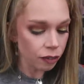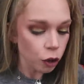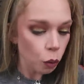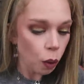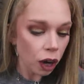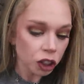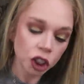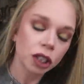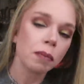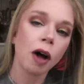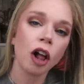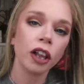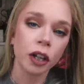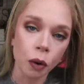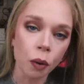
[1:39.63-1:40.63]
if you watch them
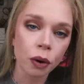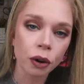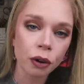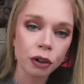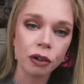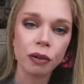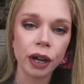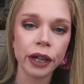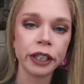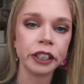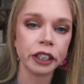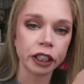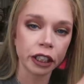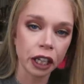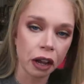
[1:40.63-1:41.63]
all in order, you
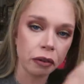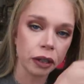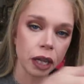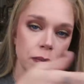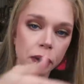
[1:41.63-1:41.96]
can slowly